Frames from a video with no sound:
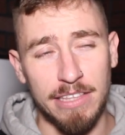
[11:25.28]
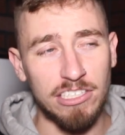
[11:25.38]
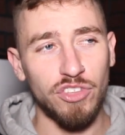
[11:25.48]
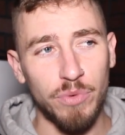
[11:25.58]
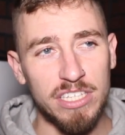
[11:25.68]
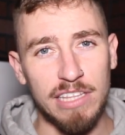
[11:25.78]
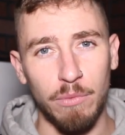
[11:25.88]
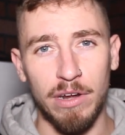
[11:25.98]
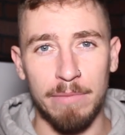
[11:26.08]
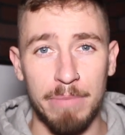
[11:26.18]
This is the reason
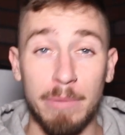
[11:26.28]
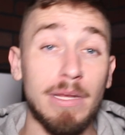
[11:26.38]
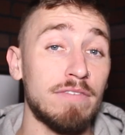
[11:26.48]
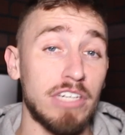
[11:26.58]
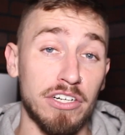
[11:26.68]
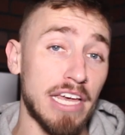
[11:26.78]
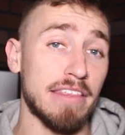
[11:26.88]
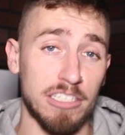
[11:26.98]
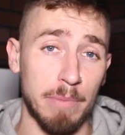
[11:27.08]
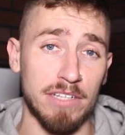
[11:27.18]
that when people have
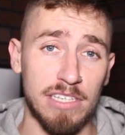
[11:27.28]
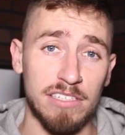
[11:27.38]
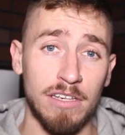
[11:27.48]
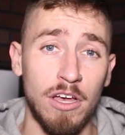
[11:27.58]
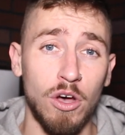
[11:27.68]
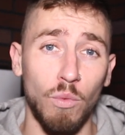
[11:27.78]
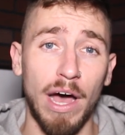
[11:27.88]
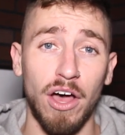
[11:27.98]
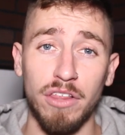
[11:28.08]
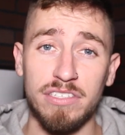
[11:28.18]
near-death experiences,
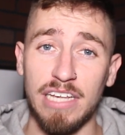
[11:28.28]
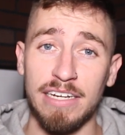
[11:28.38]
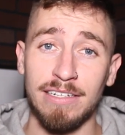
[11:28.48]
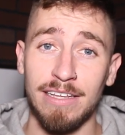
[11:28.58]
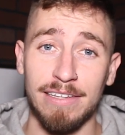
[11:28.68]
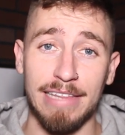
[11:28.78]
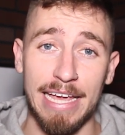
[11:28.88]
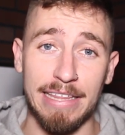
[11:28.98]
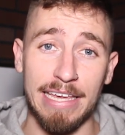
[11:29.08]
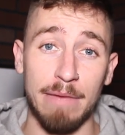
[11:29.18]
why all of a sudden
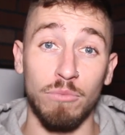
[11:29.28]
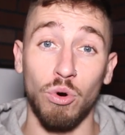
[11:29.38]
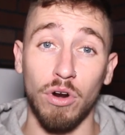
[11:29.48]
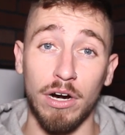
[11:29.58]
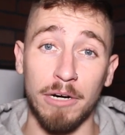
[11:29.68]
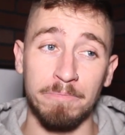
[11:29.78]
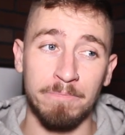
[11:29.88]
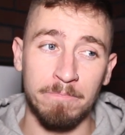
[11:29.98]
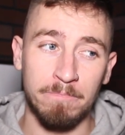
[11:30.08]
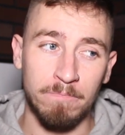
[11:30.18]
they get more